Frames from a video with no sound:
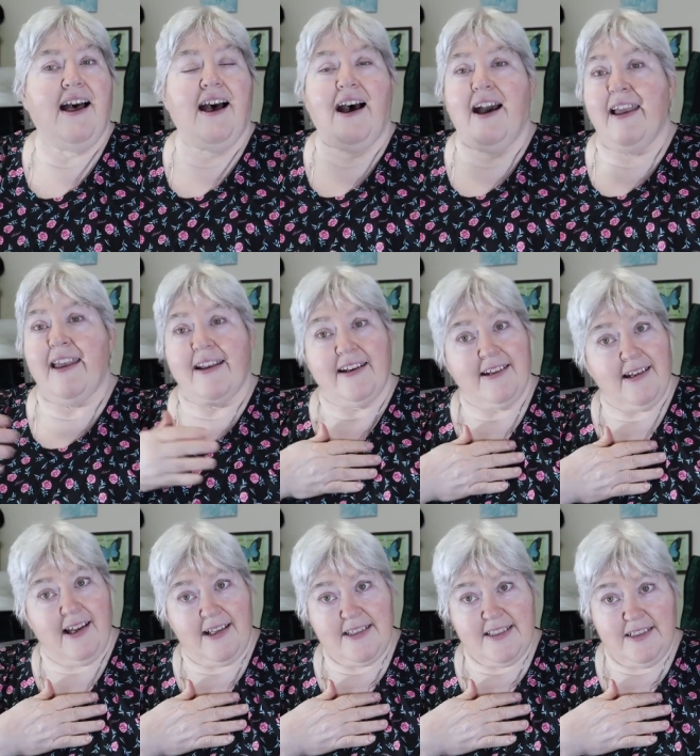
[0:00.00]
I had a
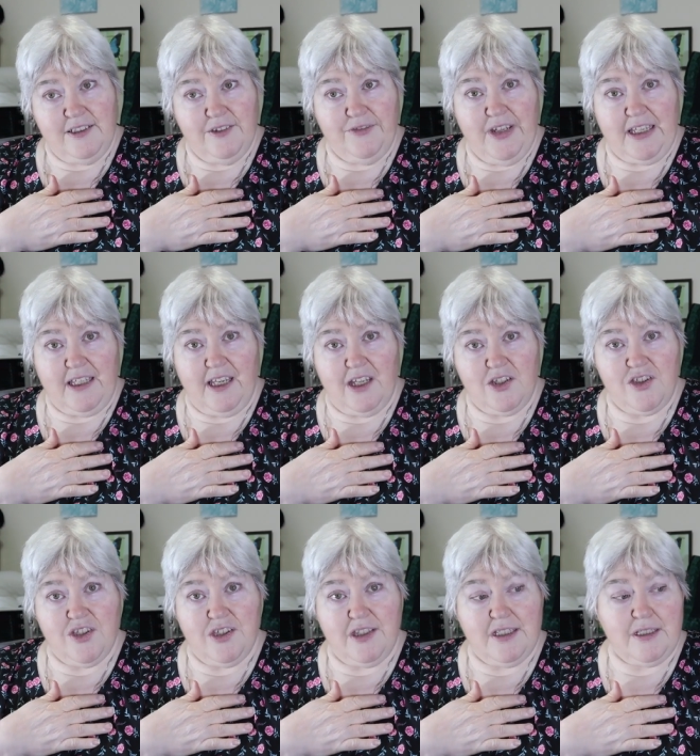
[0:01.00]
nice little
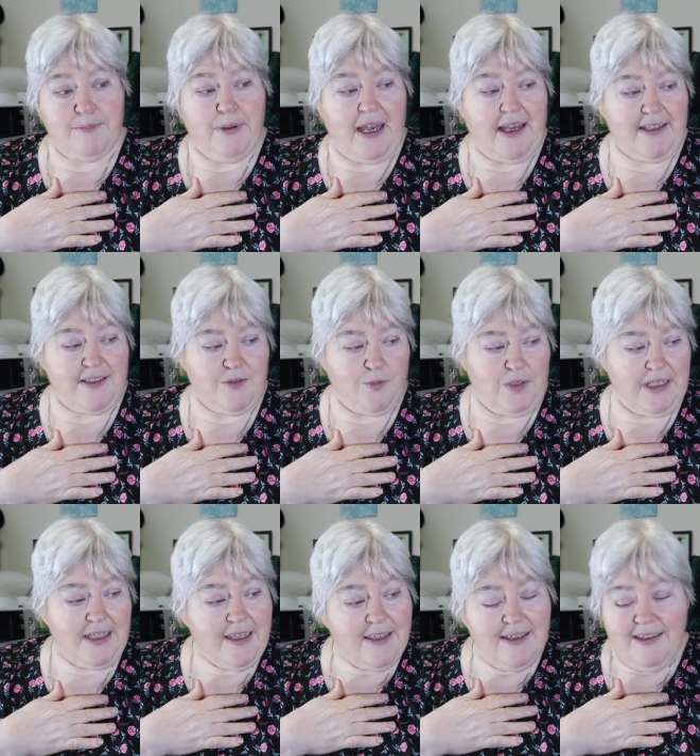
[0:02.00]
vacation this past
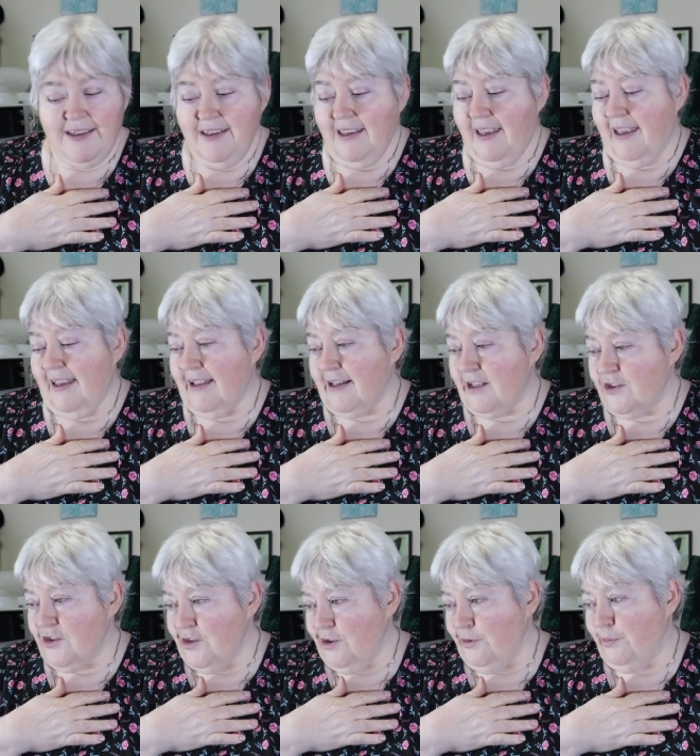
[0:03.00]
week, and I
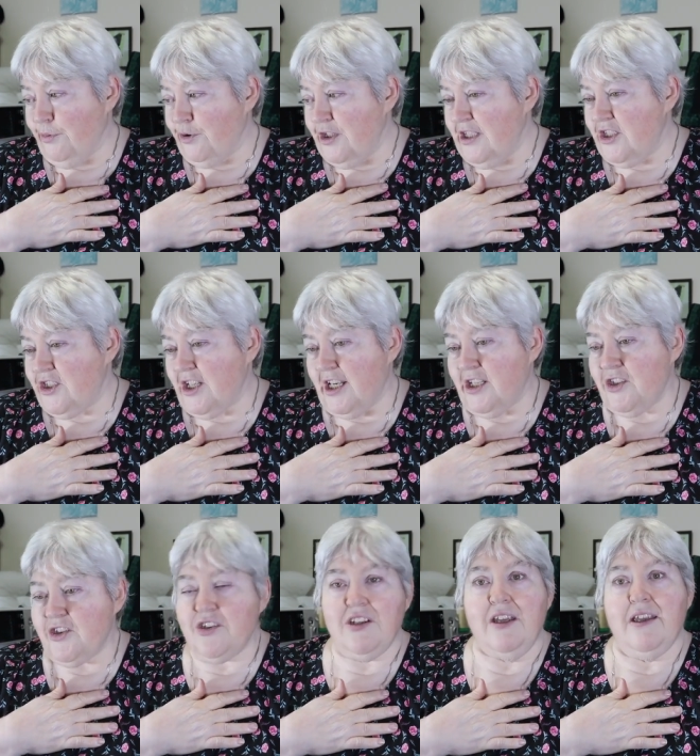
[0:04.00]
do
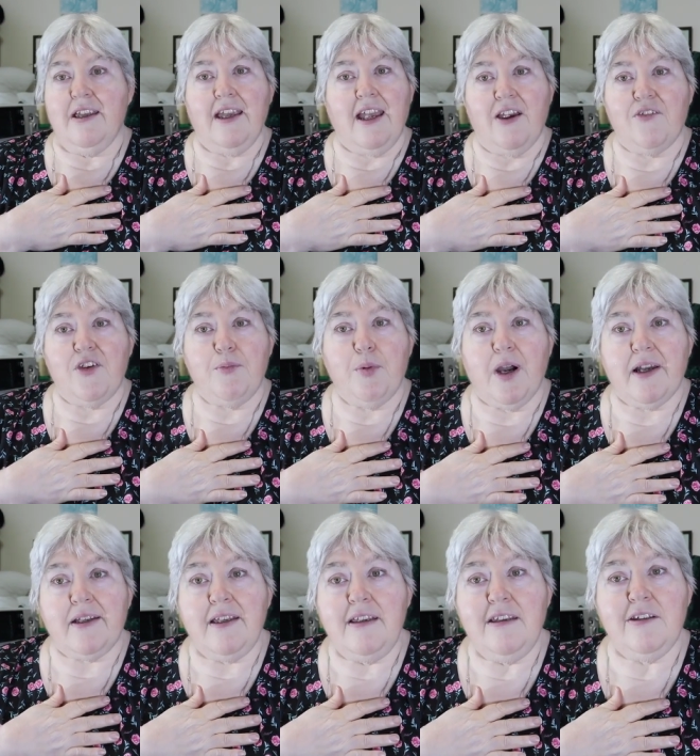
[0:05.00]
appreciate
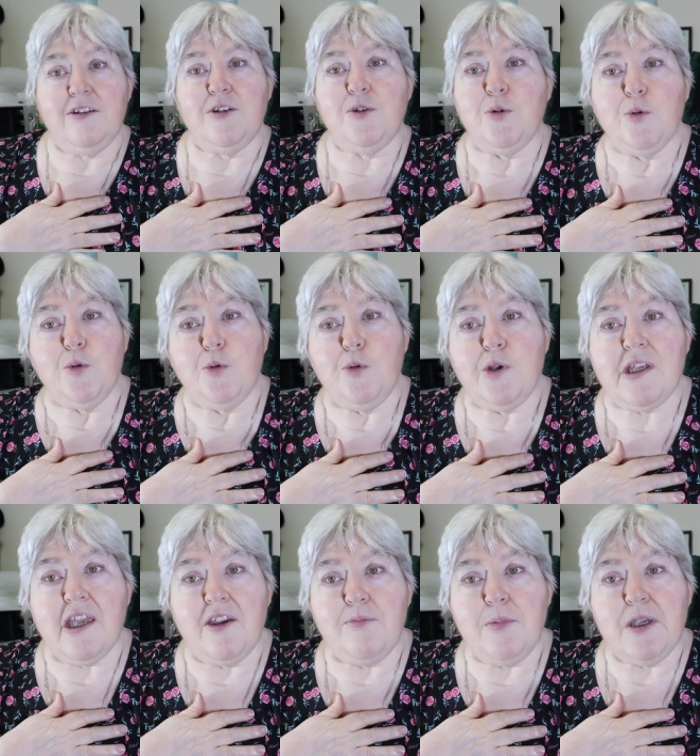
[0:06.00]
everybody who
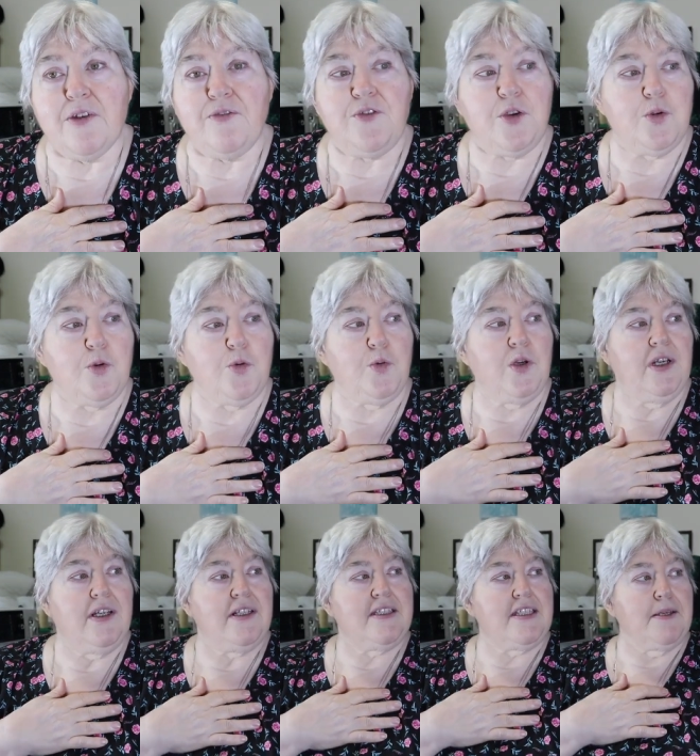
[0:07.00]
gave me a few
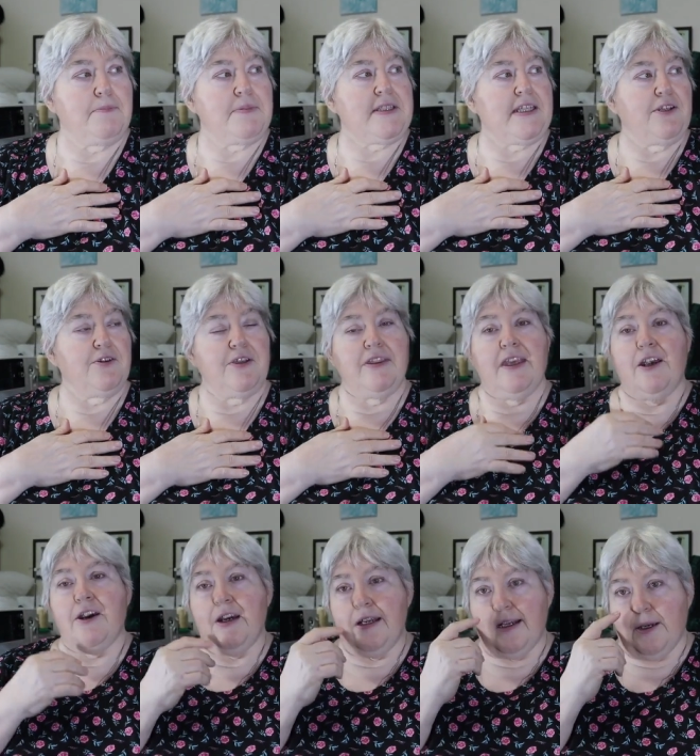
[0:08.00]
tips here and
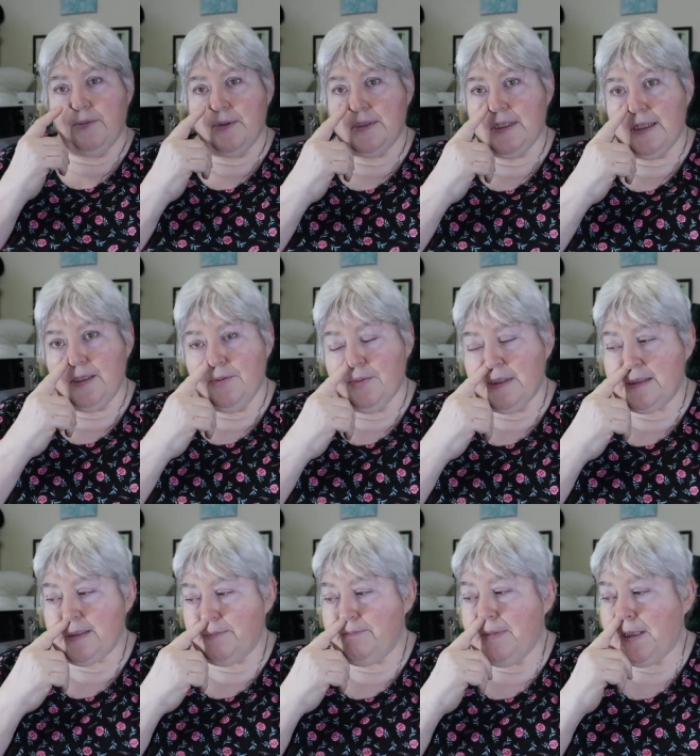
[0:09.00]
there, and I will tell you what's
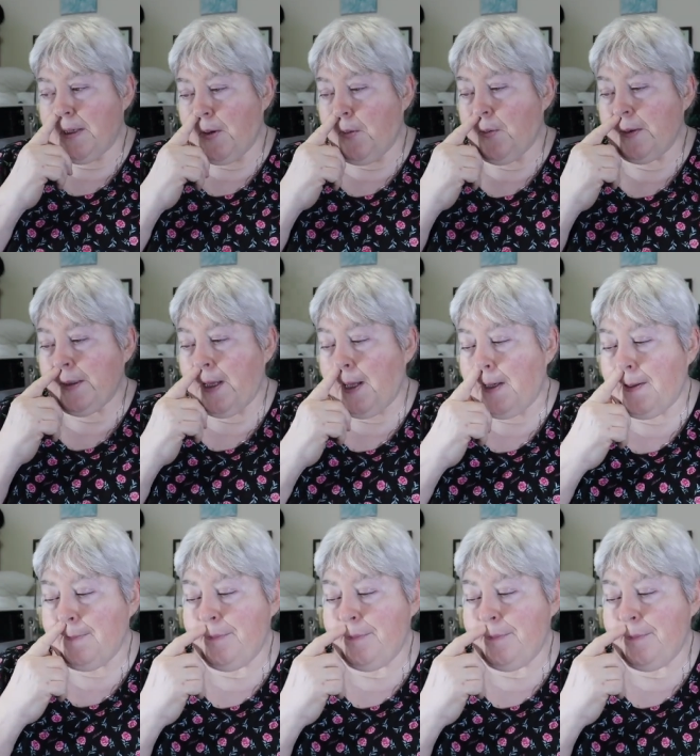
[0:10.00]
been going on.